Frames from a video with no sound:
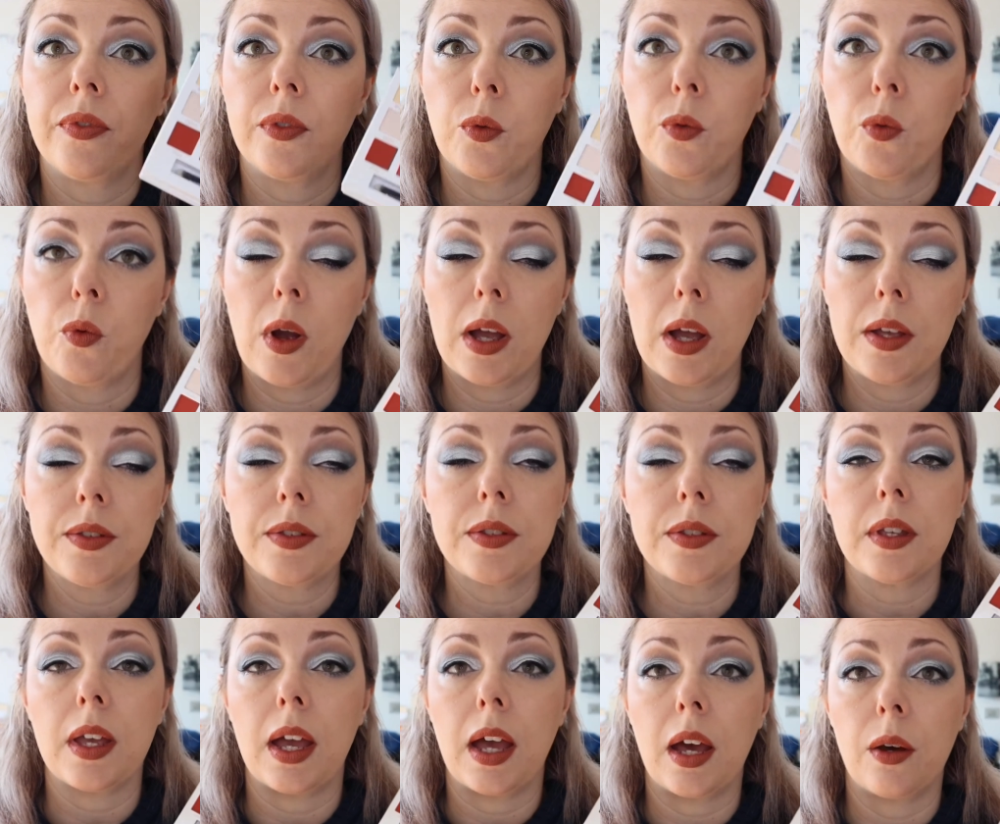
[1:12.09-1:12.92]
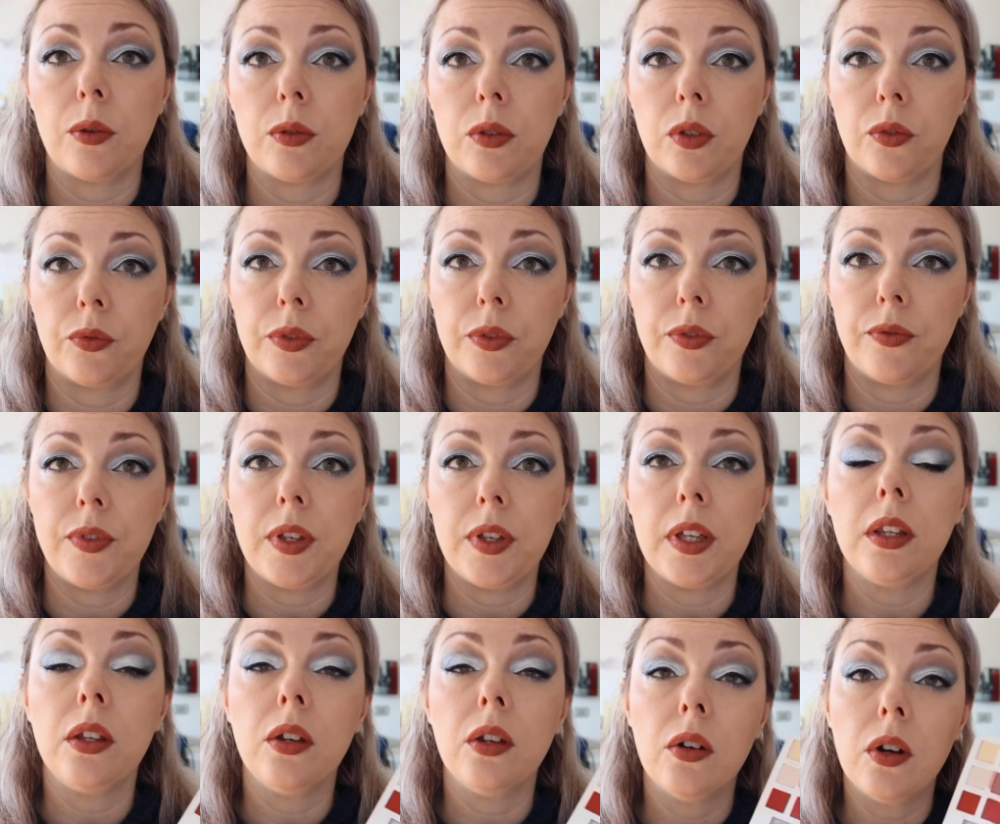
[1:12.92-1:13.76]
once out of the
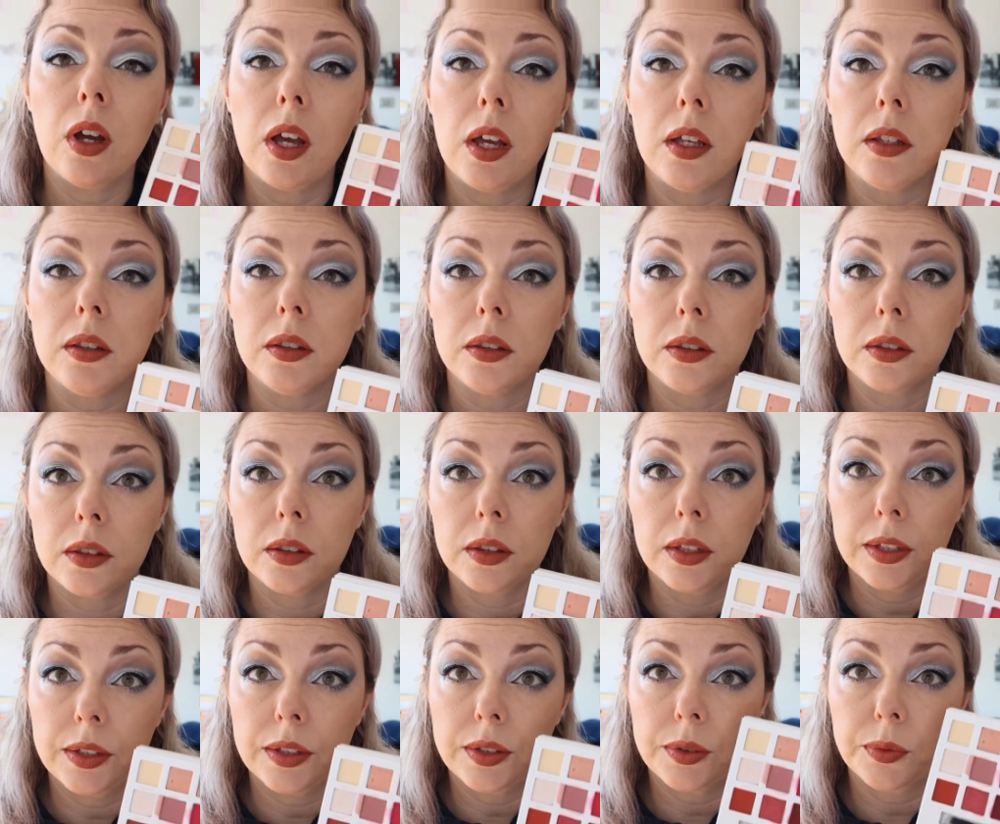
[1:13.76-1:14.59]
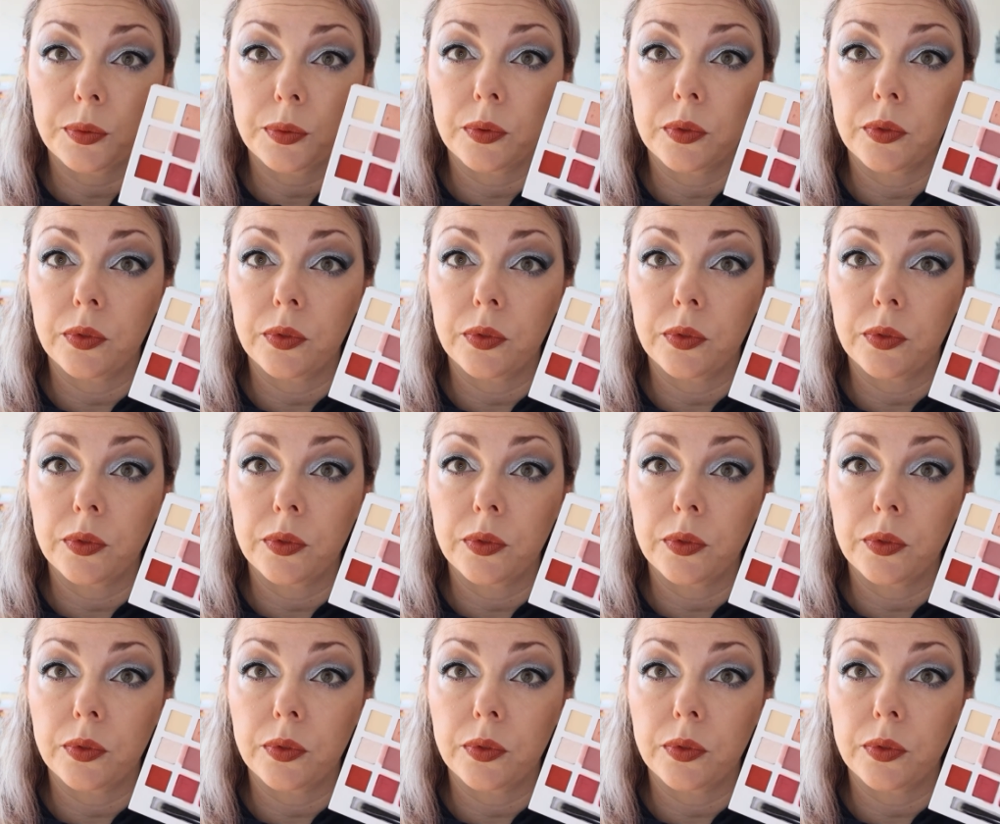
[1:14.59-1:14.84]
video, and this